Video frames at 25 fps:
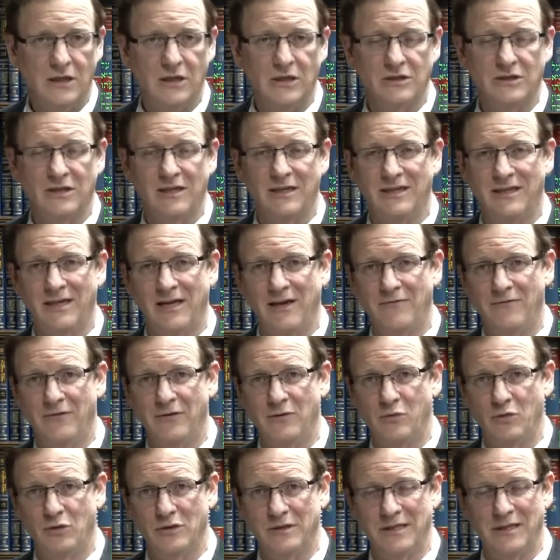doesn't, if
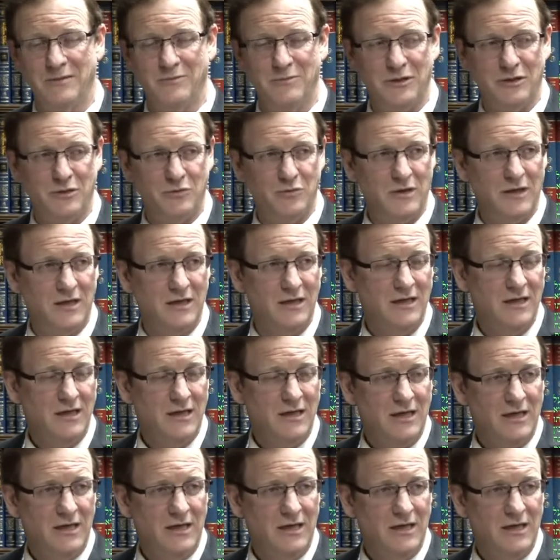it was in between,